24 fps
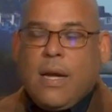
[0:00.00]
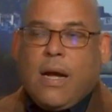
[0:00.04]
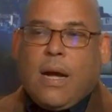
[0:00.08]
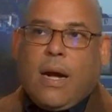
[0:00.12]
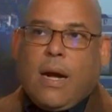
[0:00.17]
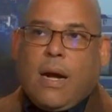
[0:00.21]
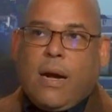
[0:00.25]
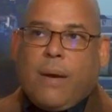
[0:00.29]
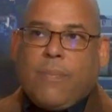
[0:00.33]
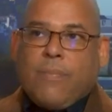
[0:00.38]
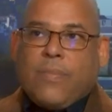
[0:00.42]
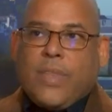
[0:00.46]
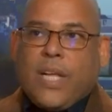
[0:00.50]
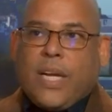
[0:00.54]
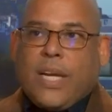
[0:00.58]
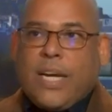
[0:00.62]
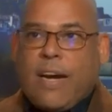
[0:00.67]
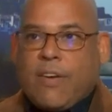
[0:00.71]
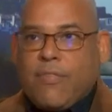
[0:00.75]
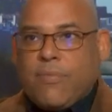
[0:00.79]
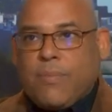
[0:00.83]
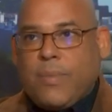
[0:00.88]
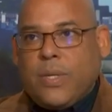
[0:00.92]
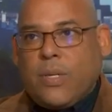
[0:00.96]
The
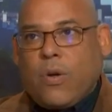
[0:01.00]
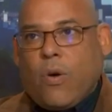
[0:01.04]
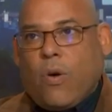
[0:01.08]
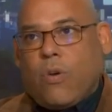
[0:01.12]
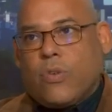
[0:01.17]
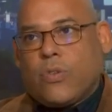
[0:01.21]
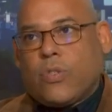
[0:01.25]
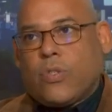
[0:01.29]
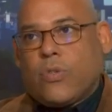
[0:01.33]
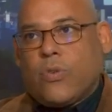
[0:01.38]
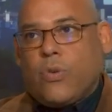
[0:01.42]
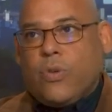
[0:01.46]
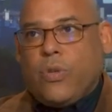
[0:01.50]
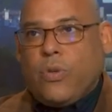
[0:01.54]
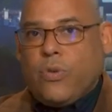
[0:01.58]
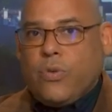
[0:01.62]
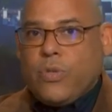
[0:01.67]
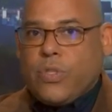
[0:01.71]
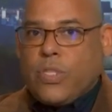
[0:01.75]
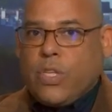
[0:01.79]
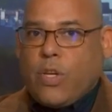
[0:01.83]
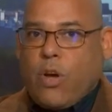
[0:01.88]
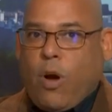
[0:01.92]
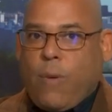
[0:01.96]
government also
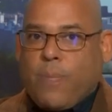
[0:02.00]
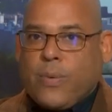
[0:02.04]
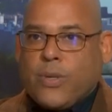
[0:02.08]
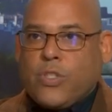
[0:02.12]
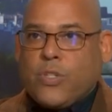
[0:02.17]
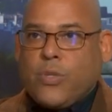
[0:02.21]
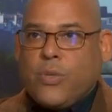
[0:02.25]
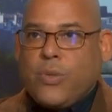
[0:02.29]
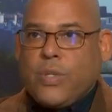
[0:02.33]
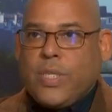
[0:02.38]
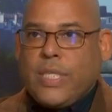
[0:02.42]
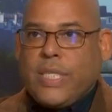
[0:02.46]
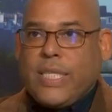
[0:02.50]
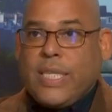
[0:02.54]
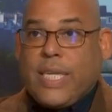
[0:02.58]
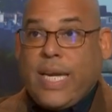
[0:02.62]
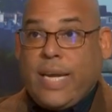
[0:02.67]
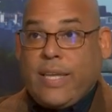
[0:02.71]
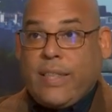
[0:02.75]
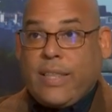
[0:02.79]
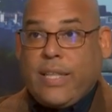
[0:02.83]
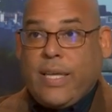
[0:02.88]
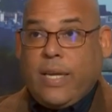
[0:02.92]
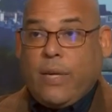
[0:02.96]
used the opportunity,
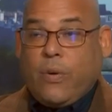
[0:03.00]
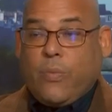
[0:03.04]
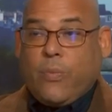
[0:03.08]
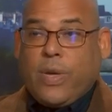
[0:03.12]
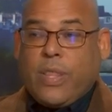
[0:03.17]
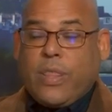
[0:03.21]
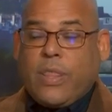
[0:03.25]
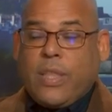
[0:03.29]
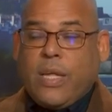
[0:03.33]
I think,